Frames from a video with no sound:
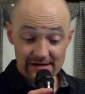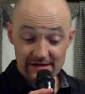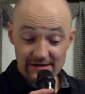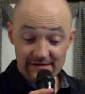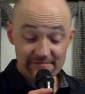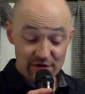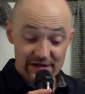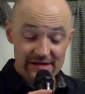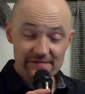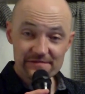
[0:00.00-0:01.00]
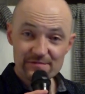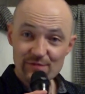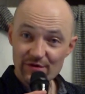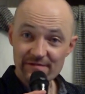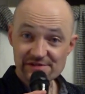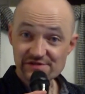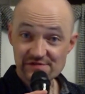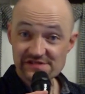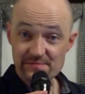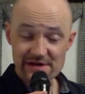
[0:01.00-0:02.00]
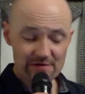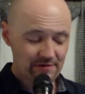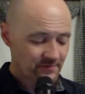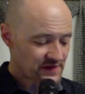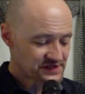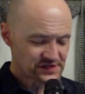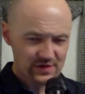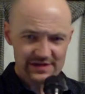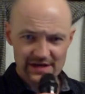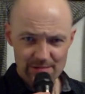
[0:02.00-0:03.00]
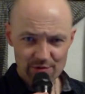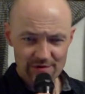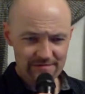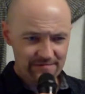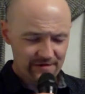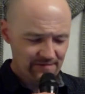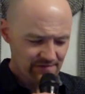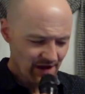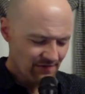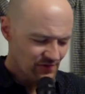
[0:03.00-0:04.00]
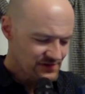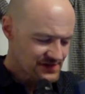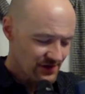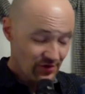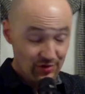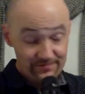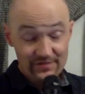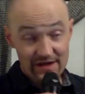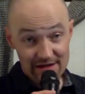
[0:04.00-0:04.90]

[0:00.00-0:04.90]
a very gifted motivational speaker. She's written a number of novels, or not